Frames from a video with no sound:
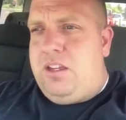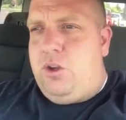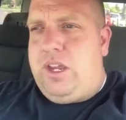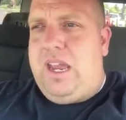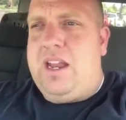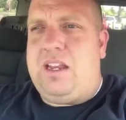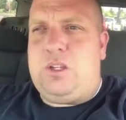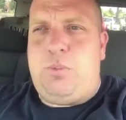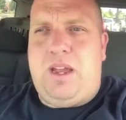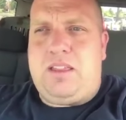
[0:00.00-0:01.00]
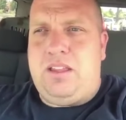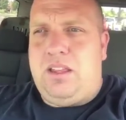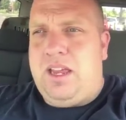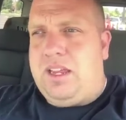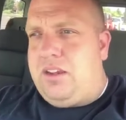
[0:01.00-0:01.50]
you can't expect that,
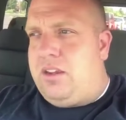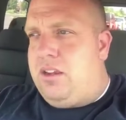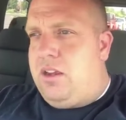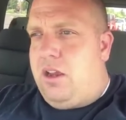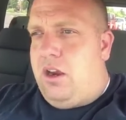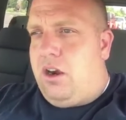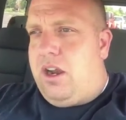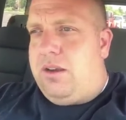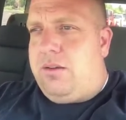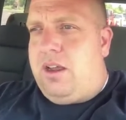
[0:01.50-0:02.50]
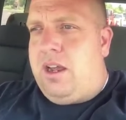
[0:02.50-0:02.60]
like, all right,